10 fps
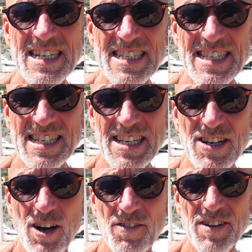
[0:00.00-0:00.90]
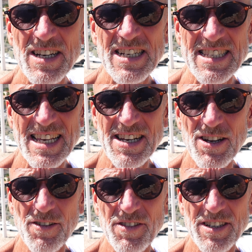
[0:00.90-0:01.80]
send it off, send
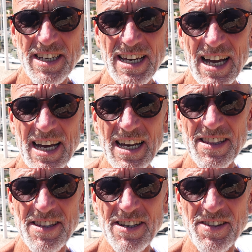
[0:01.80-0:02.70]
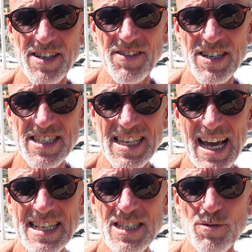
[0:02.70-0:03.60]
off the
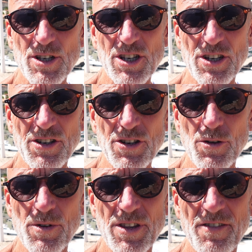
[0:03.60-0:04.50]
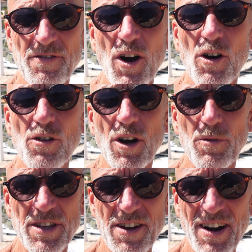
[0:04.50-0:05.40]
scans, which you can do with your phone or
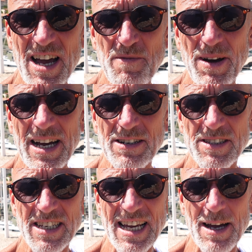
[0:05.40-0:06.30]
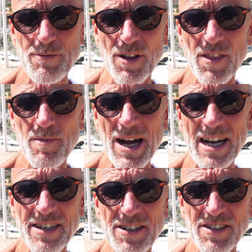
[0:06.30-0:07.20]
with your iPad with the camera on the
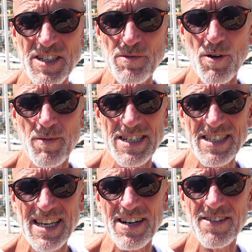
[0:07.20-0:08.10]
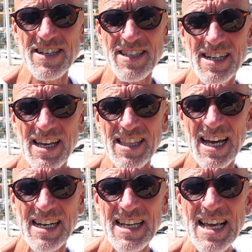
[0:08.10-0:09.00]
back. You don't need to put them in a scanner or anything like
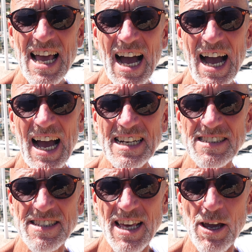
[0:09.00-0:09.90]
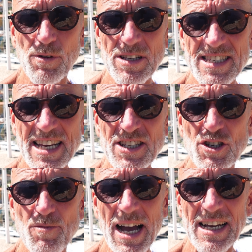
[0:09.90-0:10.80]
that, and they will send
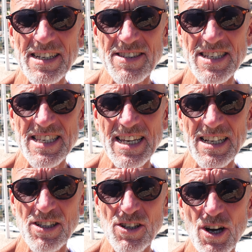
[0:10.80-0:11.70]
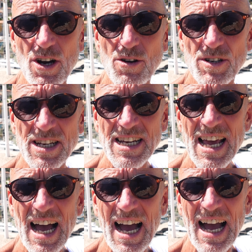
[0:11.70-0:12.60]
you back the single code.
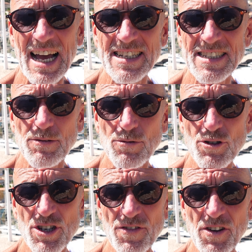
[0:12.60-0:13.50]
And once you've